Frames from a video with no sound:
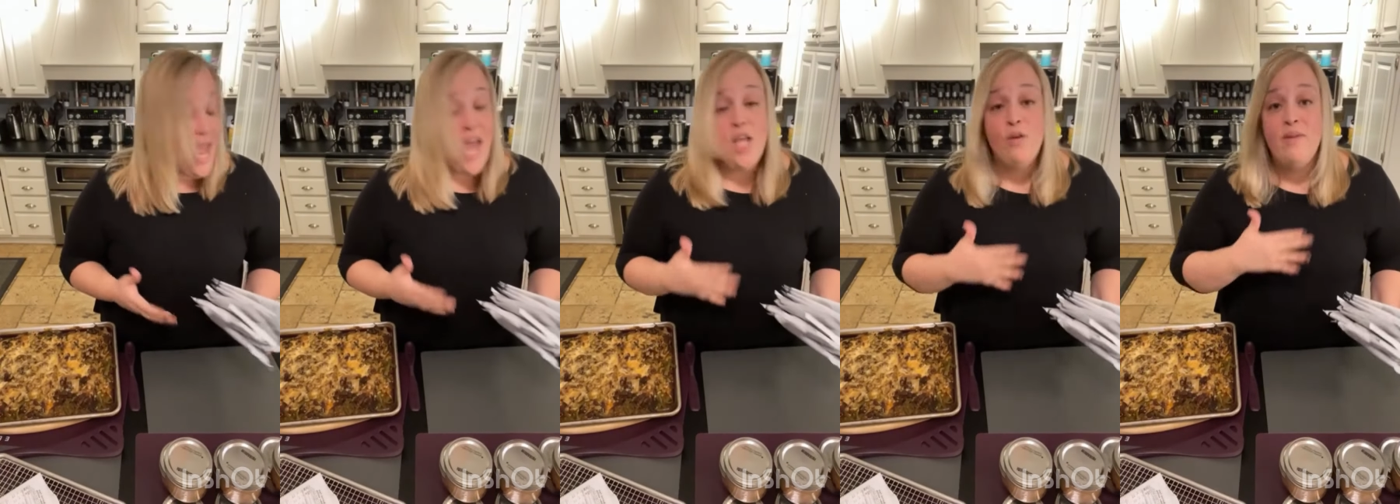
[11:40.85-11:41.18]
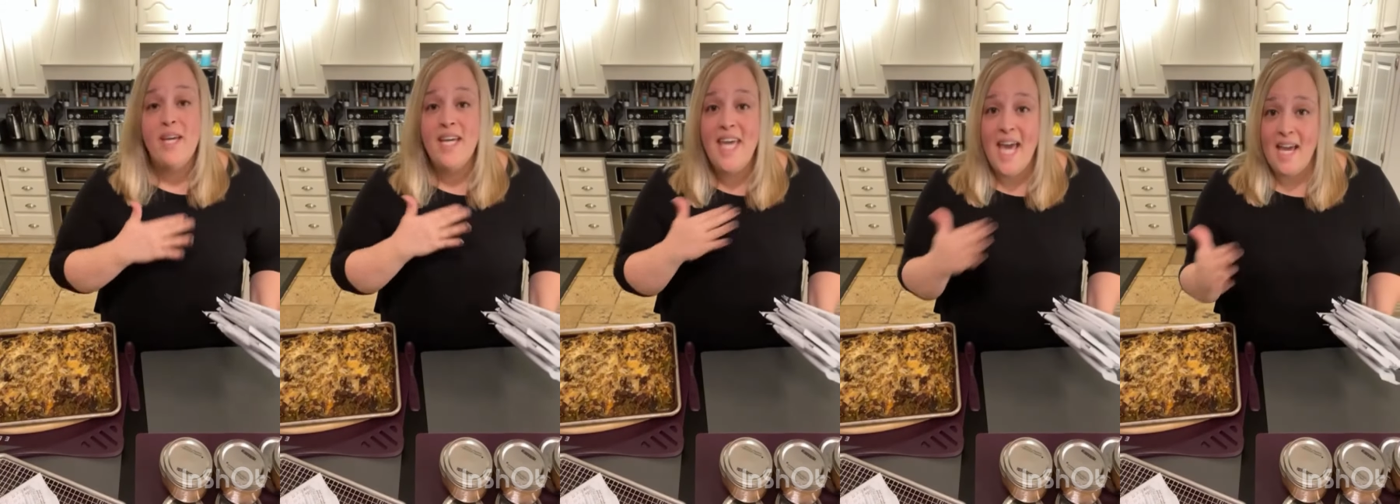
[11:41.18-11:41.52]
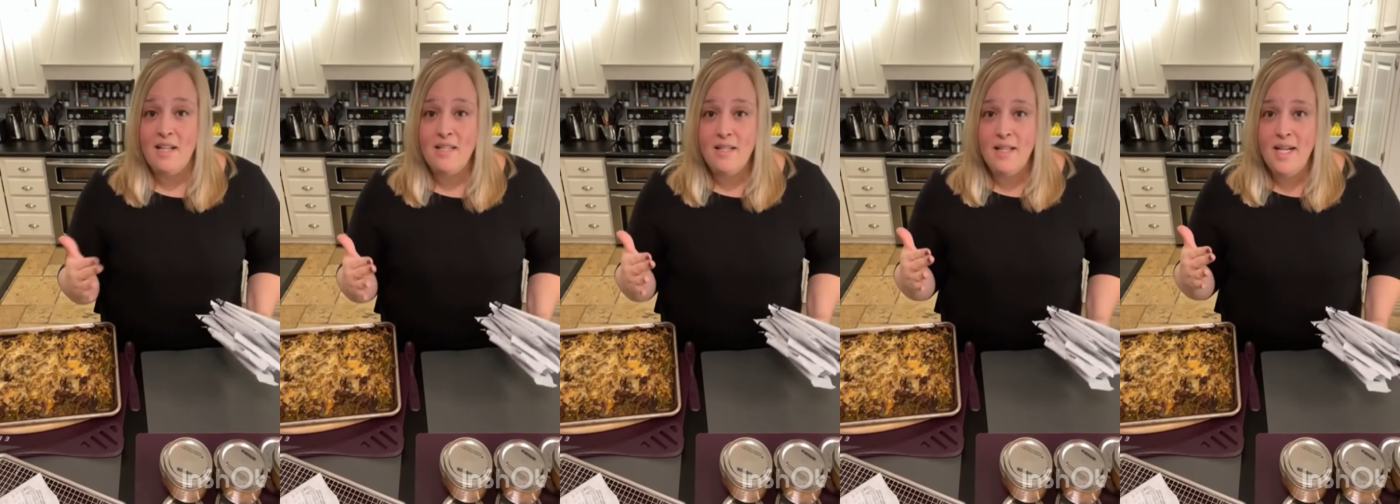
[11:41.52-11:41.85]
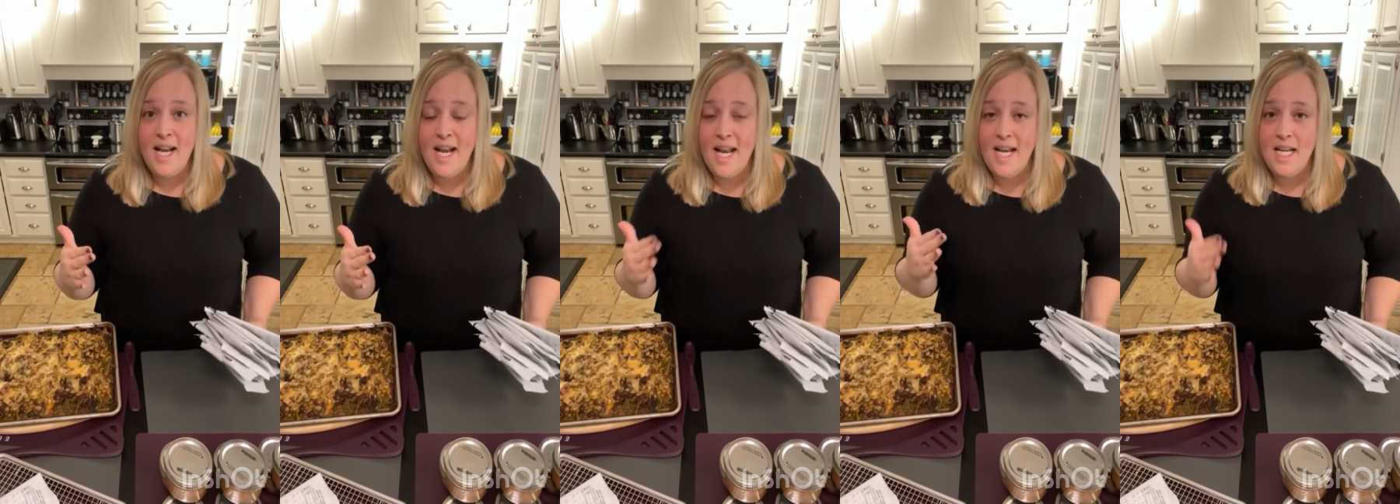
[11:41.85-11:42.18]
You can cancel it
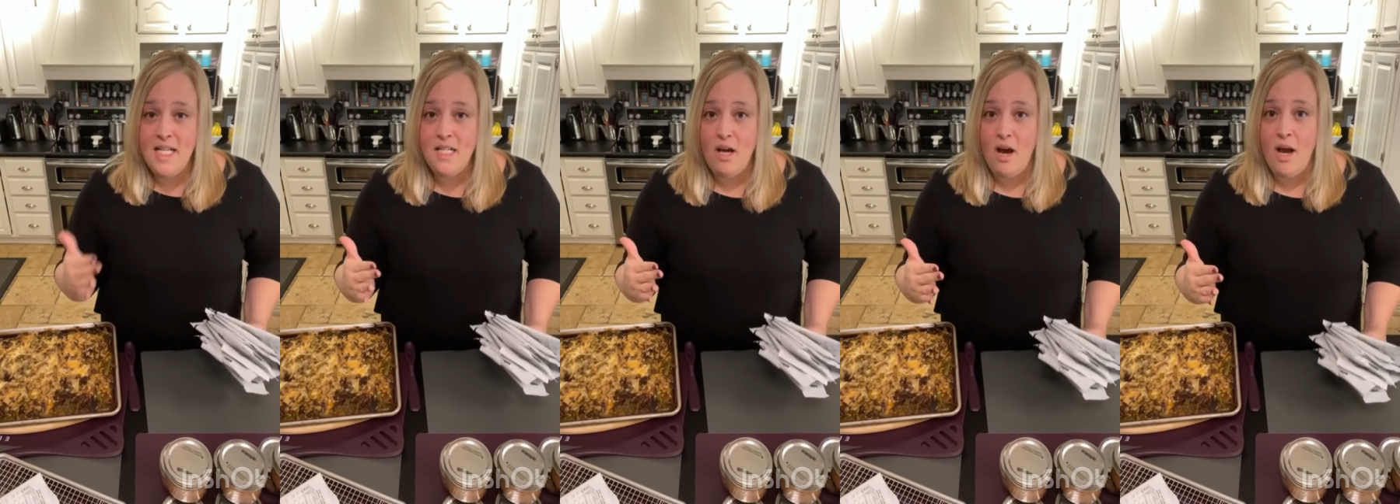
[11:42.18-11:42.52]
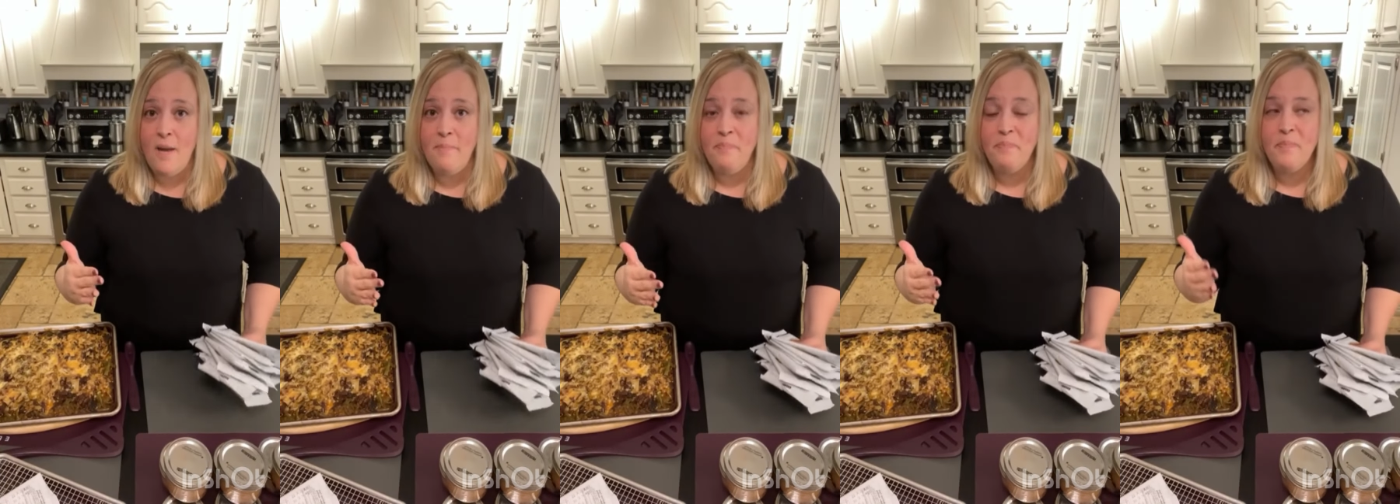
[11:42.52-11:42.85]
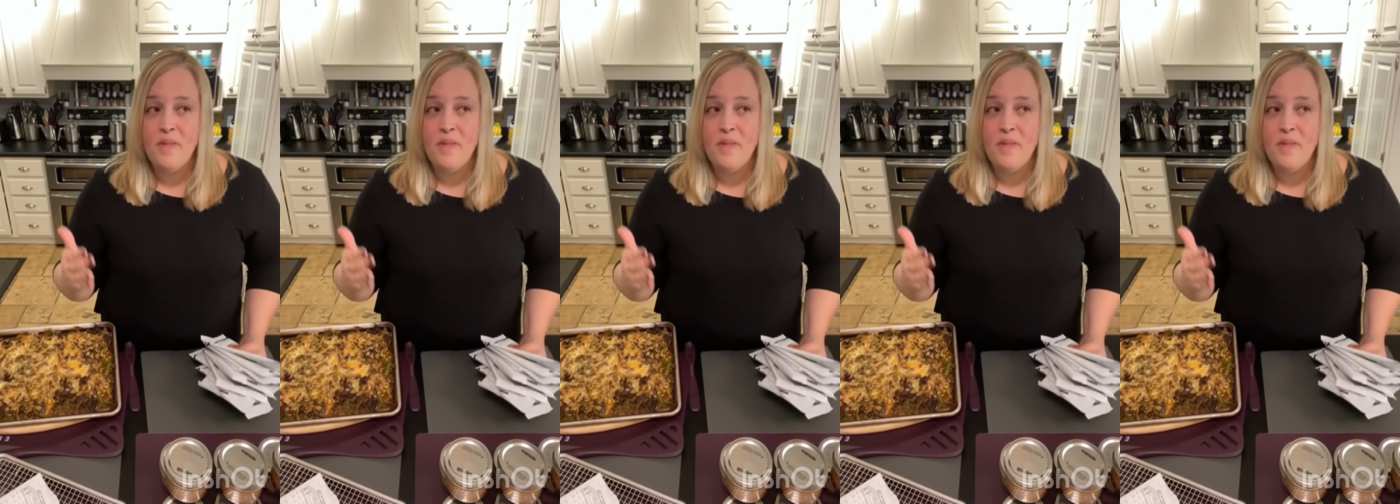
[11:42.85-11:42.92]
at any time.